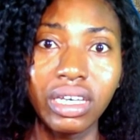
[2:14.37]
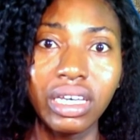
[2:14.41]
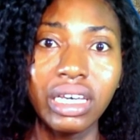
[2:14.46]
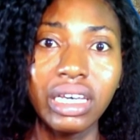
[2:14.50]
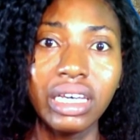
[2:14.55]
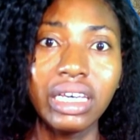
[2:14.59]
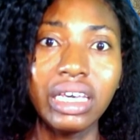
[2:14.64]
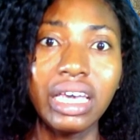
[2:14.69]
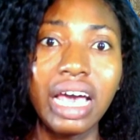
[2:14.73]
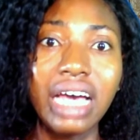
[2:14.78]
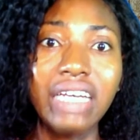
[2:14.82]

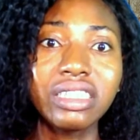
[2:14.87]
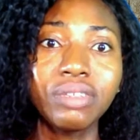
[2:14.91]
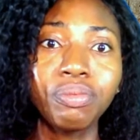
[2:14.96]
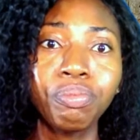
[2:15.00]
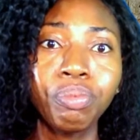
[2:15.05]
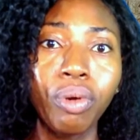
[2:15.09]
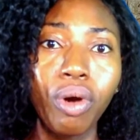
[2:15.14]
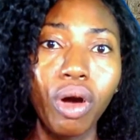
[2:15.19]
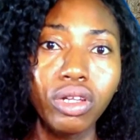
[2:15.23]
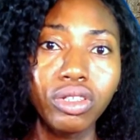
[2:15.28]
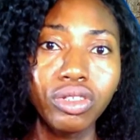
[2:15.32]
He has
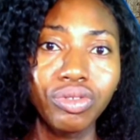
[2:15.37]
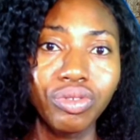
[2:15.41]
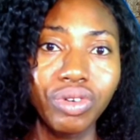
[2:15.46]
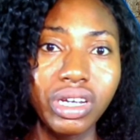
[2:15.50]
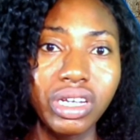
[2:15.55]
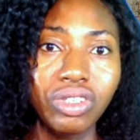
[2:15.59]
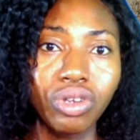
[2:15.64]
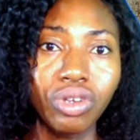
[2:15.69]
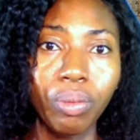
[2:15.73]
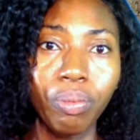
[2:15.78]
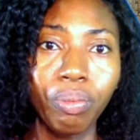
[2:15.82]
poured
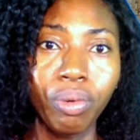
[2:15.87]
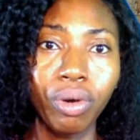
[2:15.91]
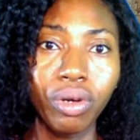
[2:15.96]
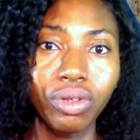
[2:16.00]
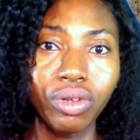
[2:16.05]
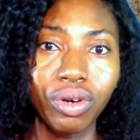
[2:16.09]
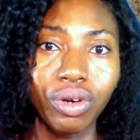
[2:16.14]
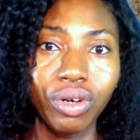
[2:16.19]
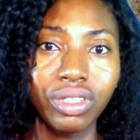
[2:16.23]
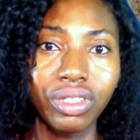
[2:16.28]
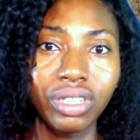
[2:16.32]
grace upon
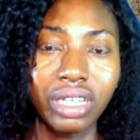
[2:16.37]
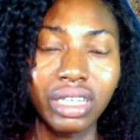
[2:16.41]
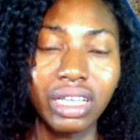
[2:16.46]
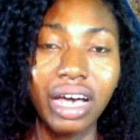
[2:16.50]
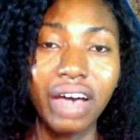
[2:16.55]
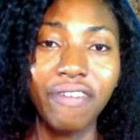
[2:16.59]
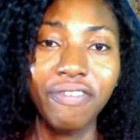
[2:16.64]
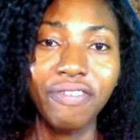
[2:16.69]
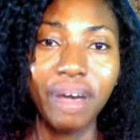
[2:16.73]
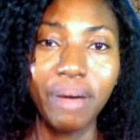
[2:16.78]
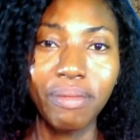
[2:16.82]
us and our
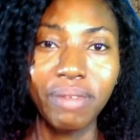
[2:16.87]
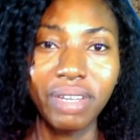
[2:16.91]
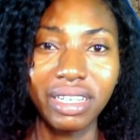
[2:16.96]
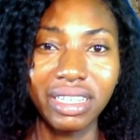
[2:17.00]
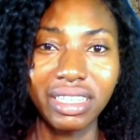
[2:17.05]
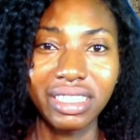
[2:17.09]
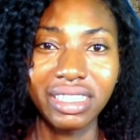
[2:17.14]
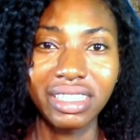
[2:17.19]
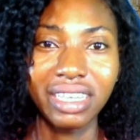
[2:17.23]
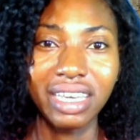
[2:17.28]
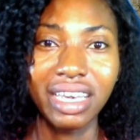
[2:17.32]
families.
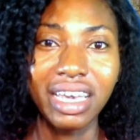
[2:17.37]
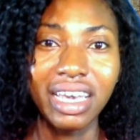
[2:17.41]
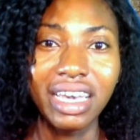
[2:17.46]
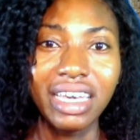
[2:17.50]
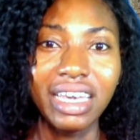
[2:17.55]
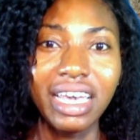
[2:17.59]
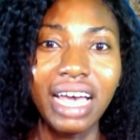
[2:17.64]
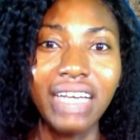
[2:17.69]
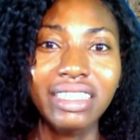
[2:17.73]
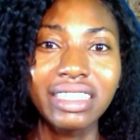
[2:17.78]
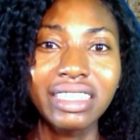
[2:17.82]
He
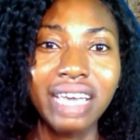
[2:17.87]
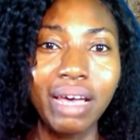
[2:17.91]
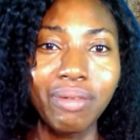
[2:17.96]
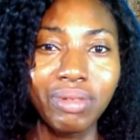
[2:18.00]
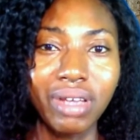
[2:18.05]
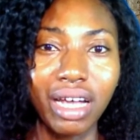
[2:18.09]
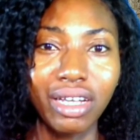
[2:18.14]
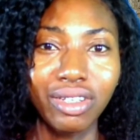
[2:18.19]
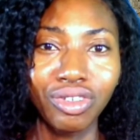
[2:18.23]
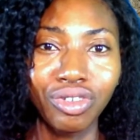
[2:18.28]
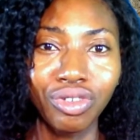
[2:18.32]
has kept
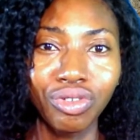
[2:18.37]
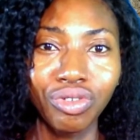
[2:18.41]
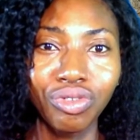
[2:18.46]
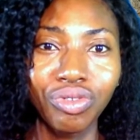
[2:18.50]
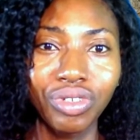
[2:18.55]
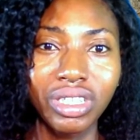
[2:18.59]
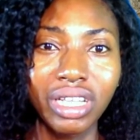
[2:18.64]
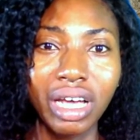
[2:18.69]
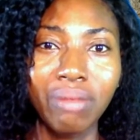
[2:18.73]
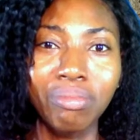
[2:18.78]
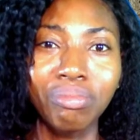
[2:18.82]
our
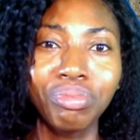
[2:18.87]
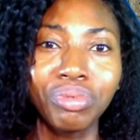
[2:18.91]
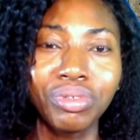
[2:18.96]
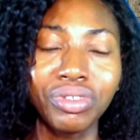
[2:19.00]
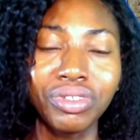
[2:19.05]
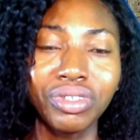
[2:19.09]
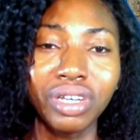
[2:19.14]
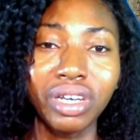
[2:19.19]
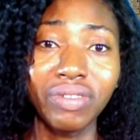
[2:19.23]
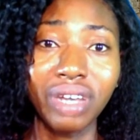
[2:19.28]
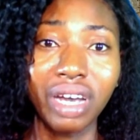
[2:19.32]
children and
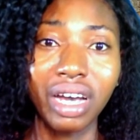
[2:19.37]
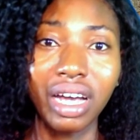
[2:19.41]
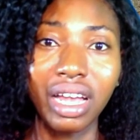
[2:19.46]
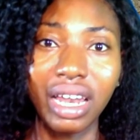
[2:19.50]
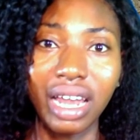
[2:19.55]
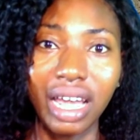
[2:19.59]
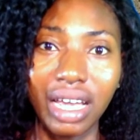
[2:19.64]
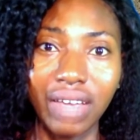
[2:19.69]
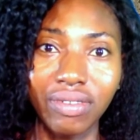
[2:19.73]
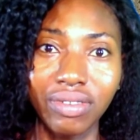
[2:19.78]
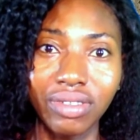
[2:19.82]
preserved our
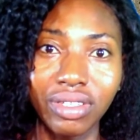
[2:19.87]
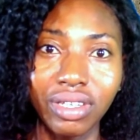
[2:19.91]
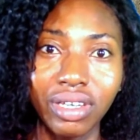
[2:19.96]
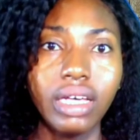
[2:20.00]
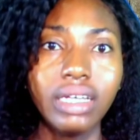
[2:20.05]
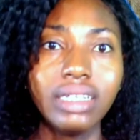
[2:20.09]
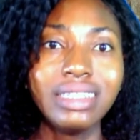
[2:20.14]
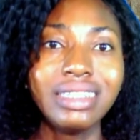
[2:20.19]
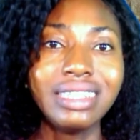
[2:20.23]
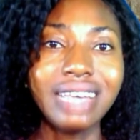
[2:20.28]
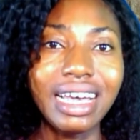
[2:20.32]
lives.
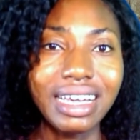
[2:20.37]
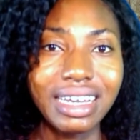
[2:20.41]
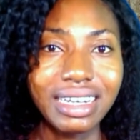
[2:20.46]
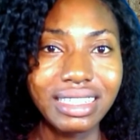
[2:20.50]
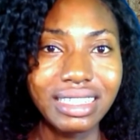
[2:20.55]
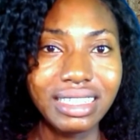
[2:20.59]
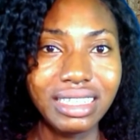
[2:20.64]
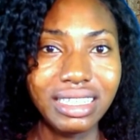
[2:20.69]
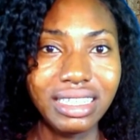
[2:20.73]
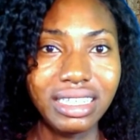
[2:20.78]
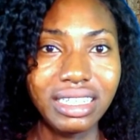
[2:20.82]

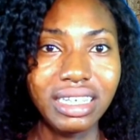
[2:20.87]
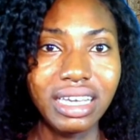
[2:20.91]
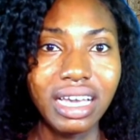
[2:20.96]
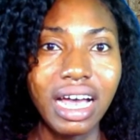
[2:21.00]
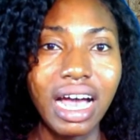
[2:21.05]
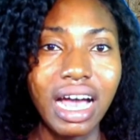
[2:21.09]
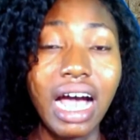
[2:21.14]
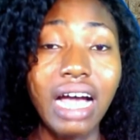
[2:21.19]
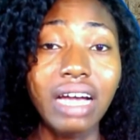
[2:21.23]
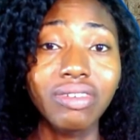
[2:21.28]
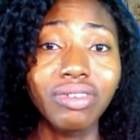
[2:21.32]
Secondly,
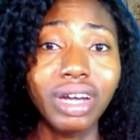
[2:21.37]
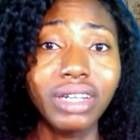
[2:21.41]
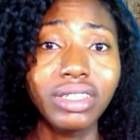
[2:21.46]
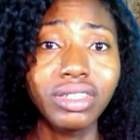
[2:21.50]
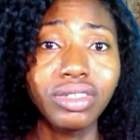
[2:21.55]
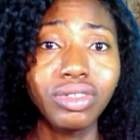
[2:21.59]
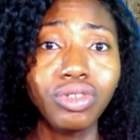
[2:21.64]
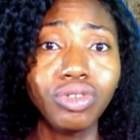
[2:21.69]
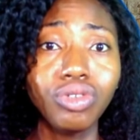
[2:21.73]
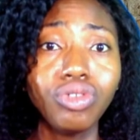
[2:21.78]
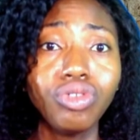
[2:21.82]
our
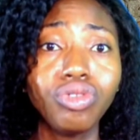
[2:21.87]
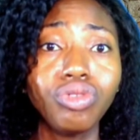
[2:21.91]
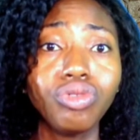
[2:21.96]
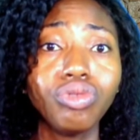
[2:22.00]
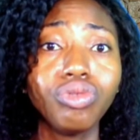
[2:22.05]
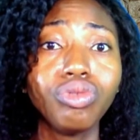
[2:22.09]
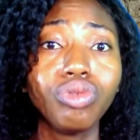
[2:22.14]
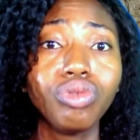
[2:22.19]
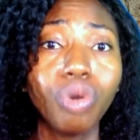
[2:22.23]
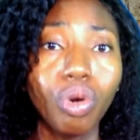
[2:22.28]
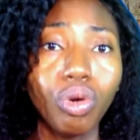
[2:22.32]
gratitude
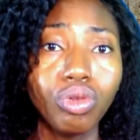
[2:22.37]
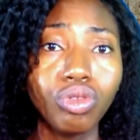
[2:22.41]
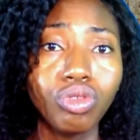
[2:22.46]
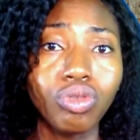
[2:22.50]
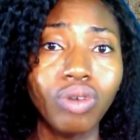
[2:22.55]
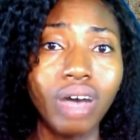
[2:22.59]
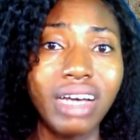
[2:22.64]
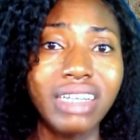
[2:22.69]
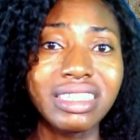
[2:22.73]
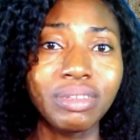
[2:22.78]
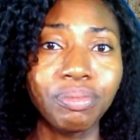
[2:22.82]
should go
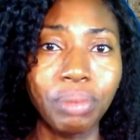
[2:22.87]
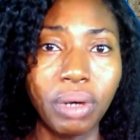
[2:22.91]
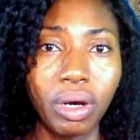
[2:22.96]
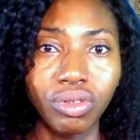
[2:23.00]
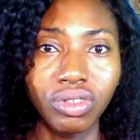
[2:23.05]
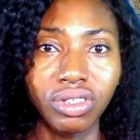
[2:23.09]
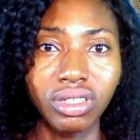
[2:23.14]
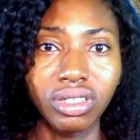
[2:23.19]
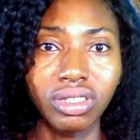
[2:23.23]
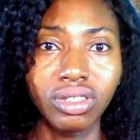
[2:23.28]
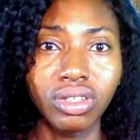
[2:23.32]
to our
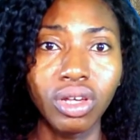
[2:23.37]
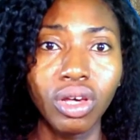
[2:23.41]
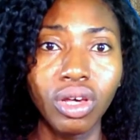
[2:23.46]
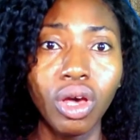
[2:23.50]
spouses.